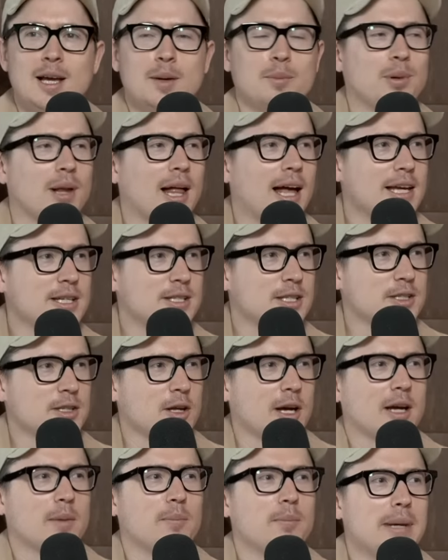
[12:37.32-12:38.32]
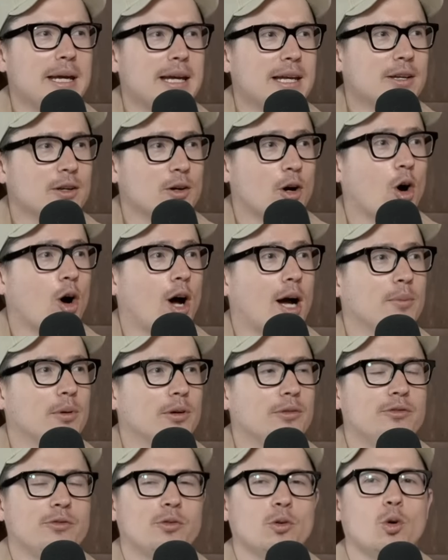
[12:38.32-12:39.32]
Plays as like a mid
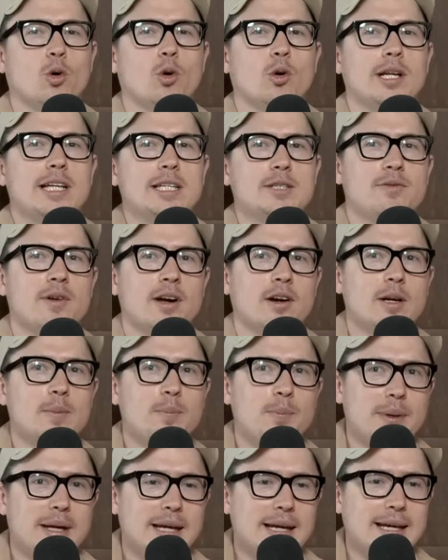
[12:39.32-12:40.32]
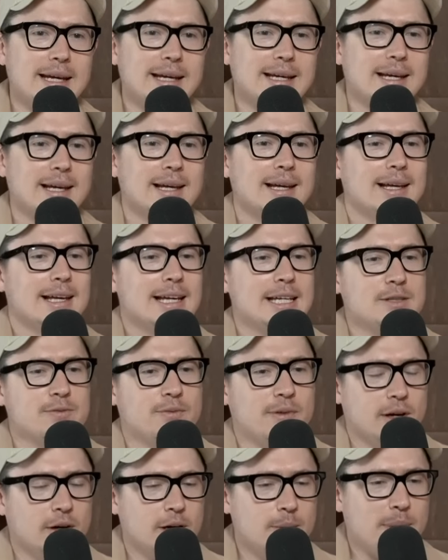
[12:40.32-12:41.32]
hybrid forward. He's very big. He's
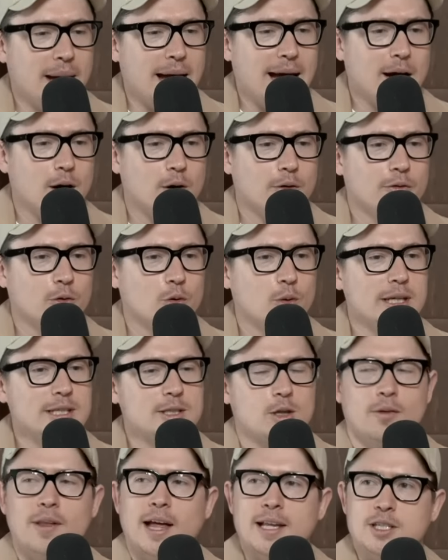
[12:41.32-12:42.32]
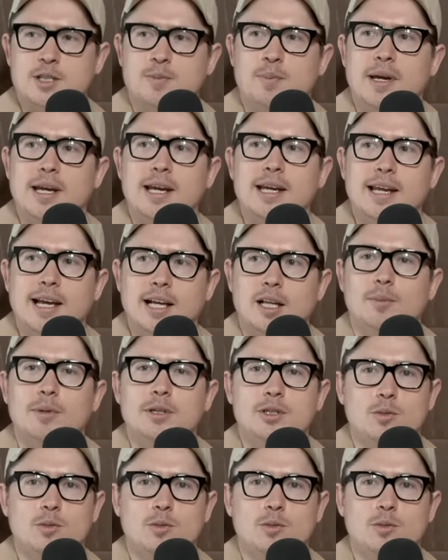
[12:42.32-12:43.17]
very powerful. He's got that speed element